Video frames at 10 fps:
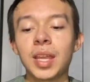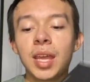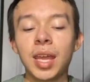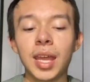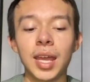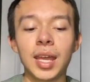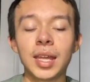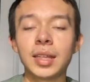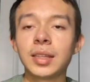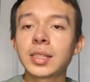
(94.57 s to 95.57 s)

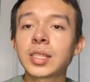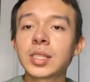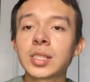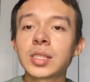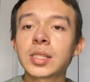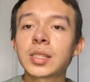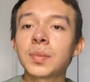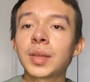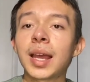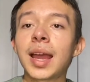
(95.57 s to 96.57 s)
And this is just
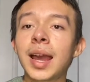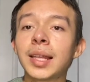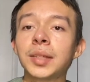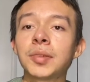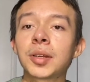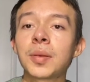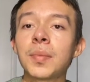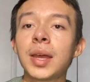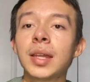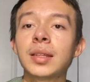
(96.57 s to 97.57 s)
something I highly
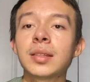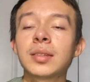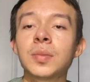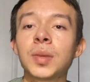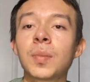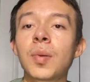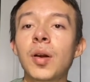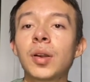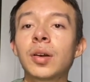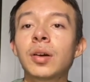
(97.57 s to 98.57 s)
recommend to be a
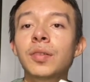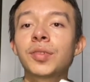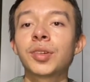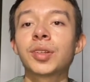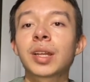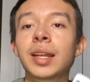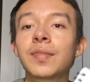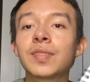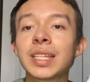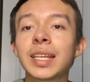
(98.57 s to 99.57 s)
part of your kind
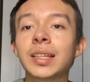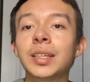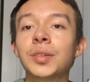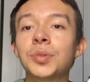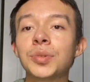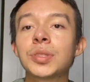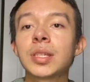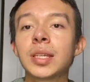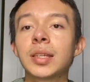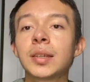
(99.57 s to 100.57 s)
of daily
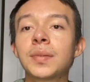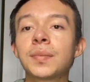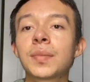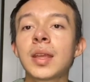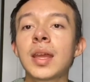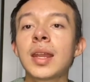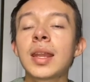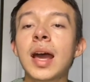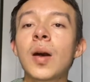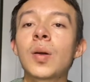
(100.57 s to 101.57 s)
routine.
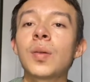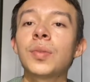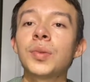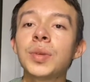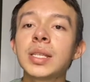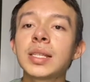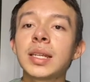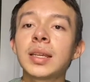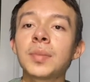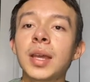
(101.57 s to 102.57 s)
Now, the
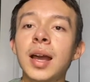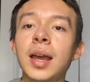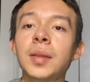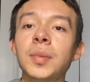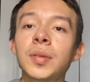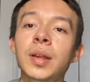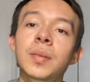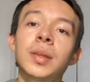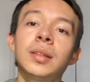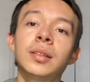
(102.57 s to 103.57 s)
reasoning behind me
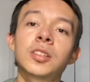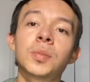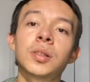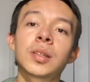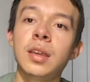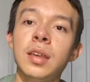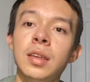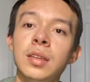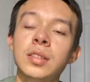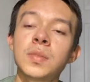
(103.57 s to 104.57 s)
recommending this book
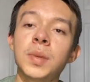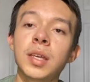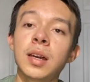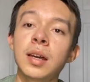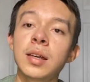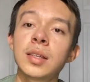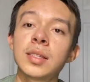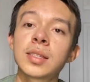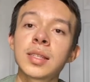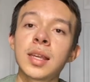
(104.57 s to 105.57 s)
is because